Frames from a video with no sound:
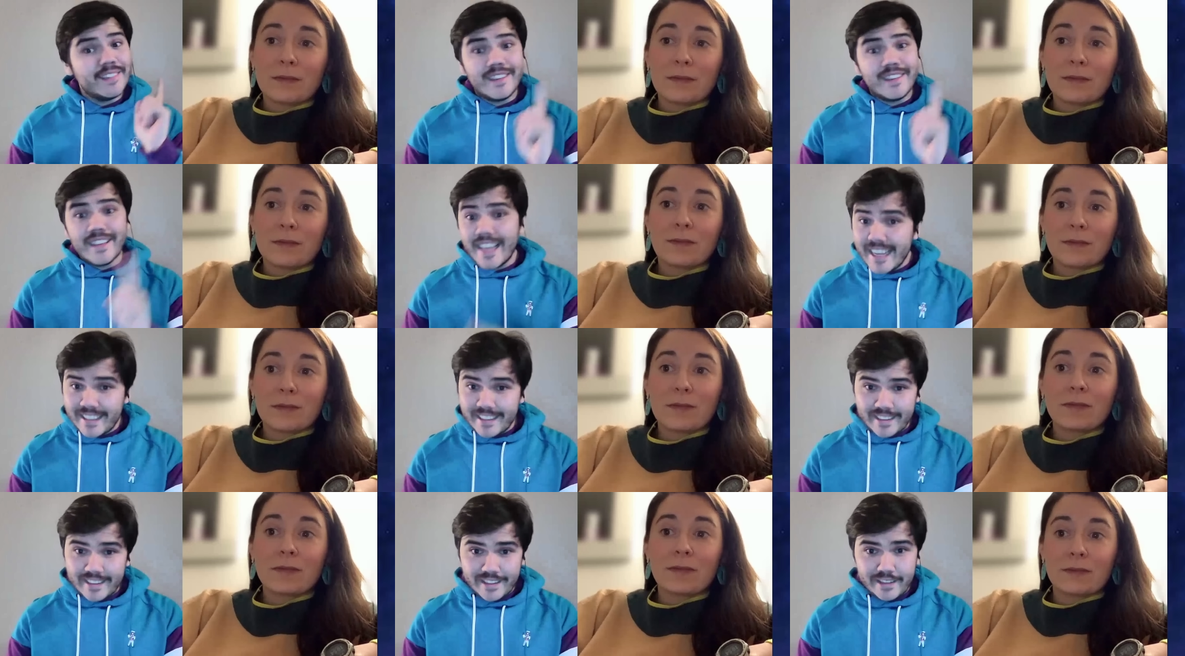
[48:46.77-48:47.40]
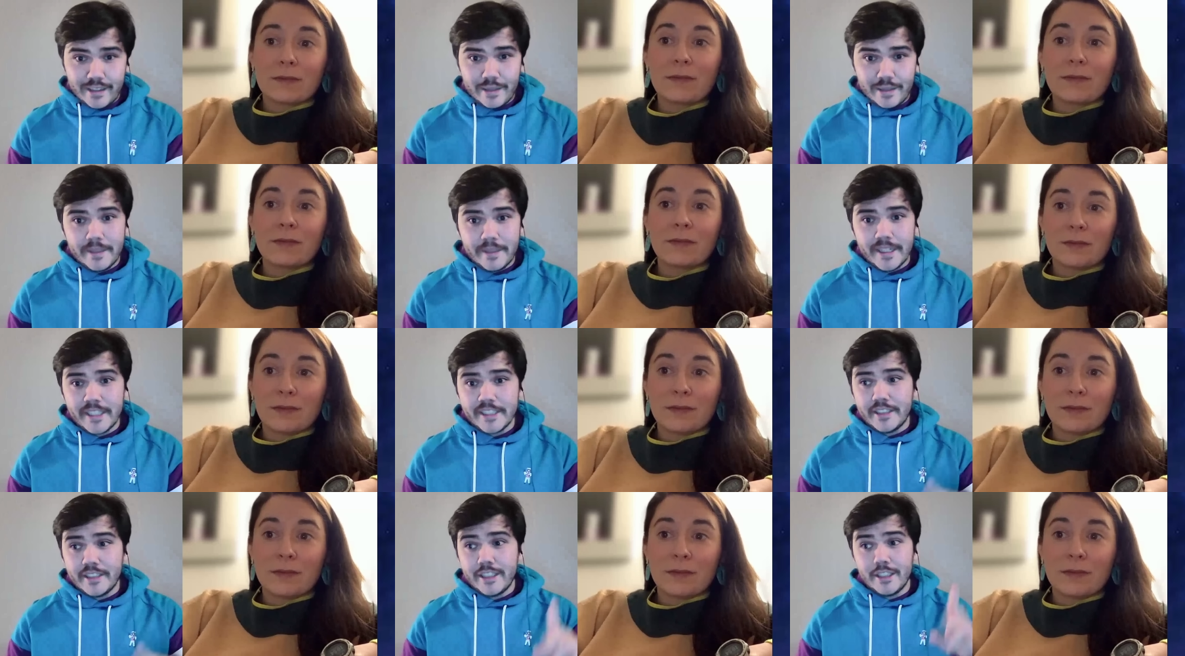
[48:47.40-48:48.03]
Speaker 1: he's beaten Landon
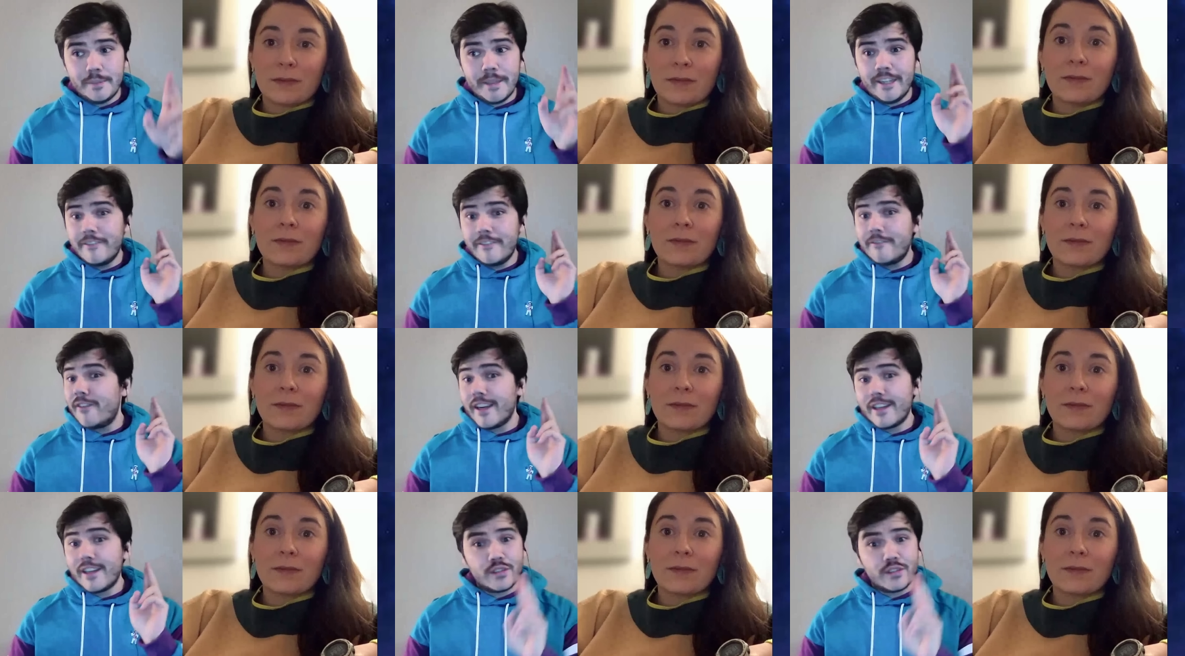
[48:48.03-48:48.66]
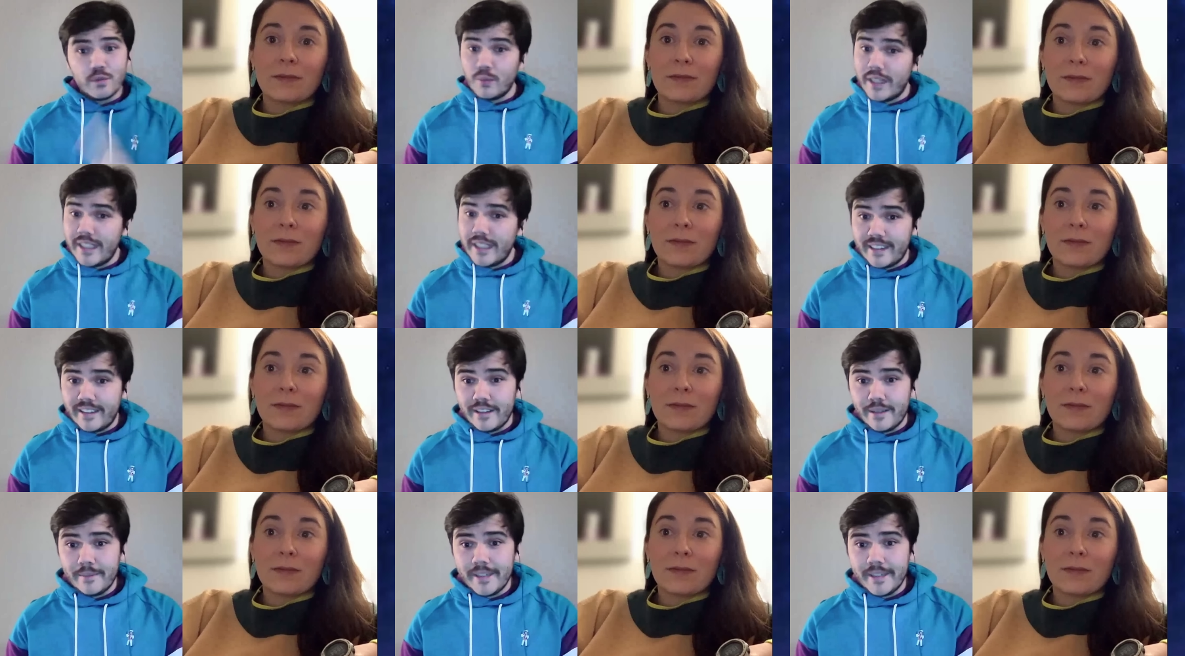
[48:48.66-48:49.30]
in elimination, he's beaten Frank
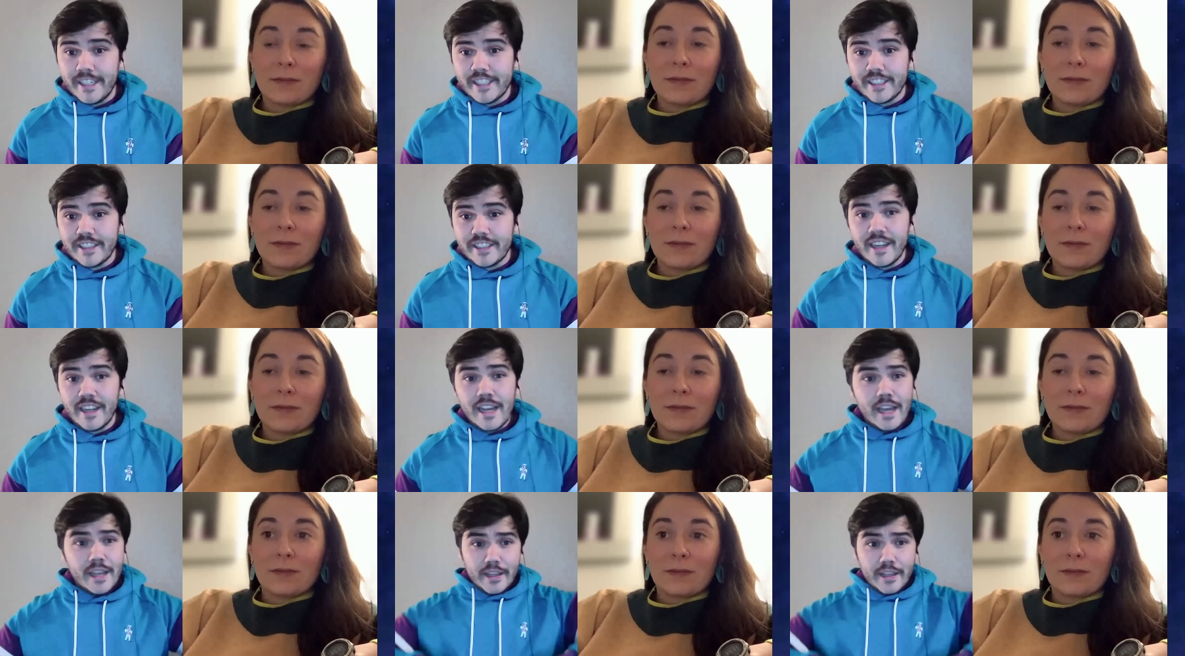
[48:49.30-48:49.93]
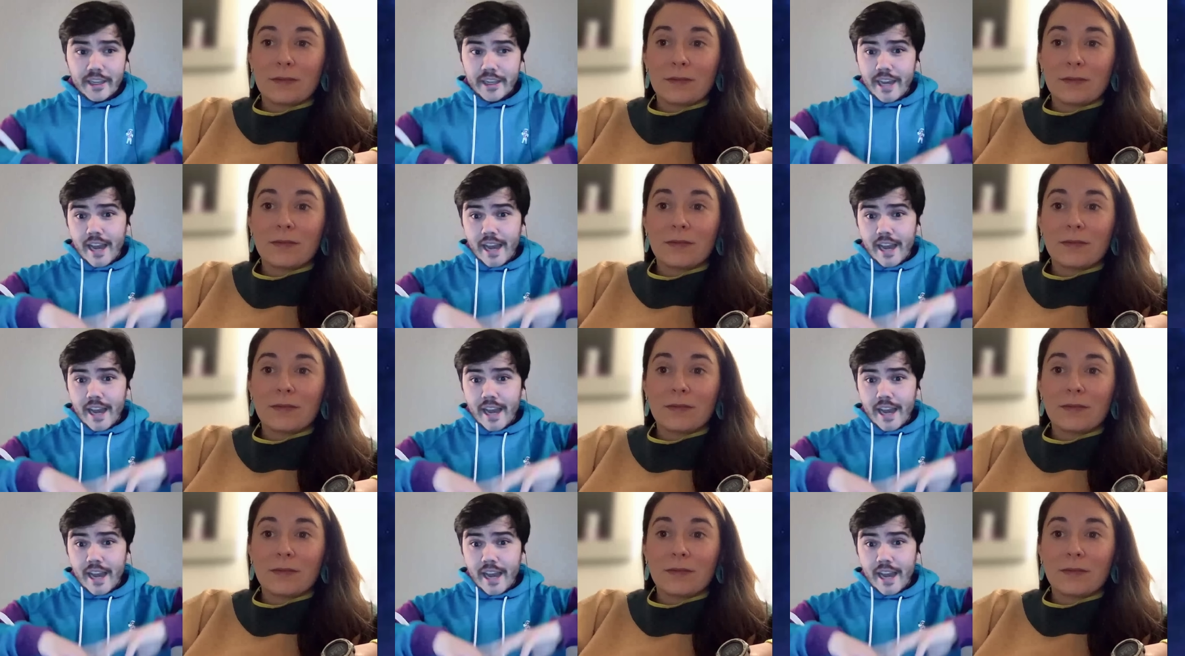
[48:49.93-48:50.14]
Sweeney in elimination.